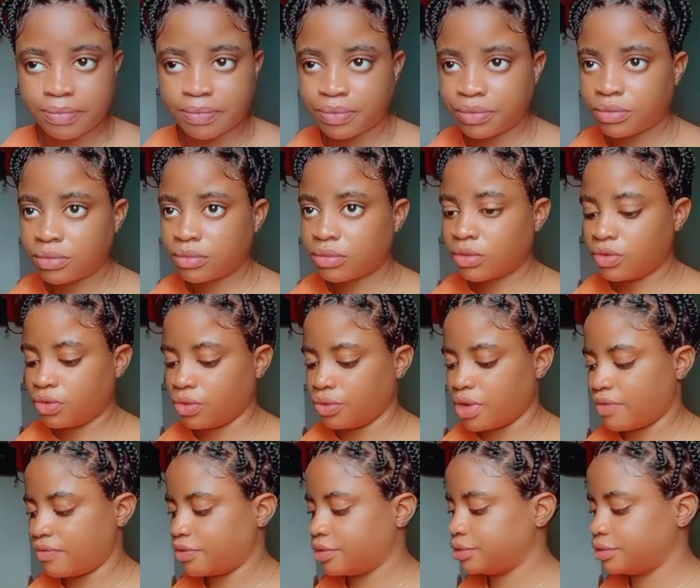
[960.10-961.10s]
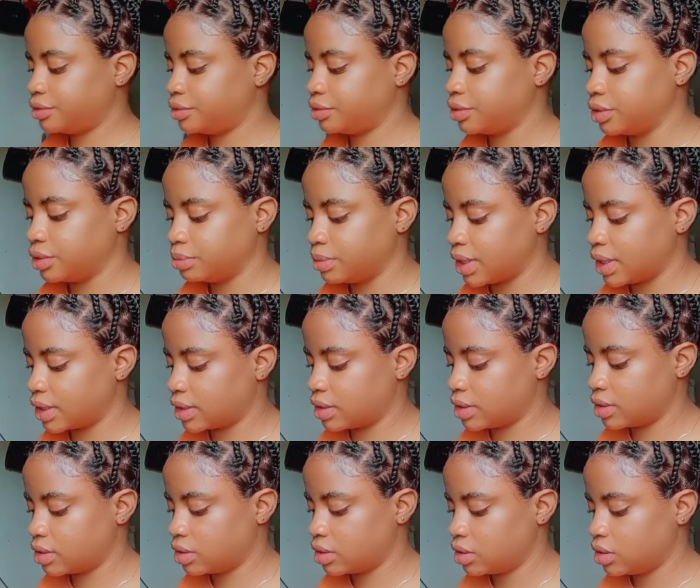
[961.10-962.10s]
with your palms instead
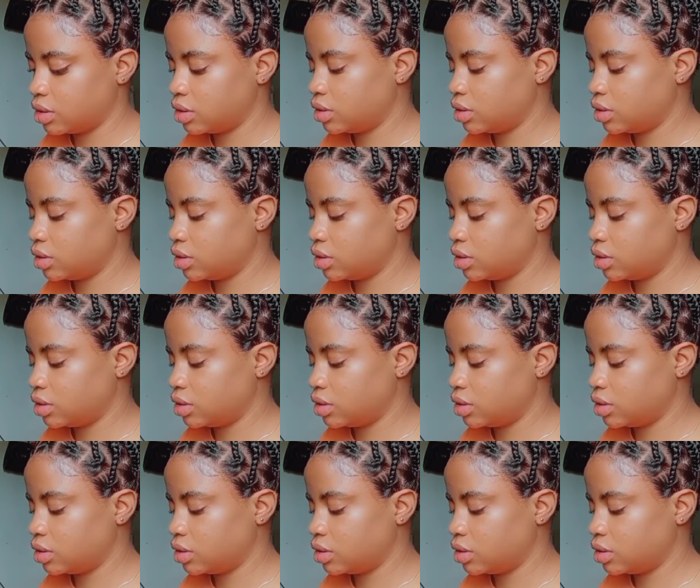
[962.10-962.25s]
of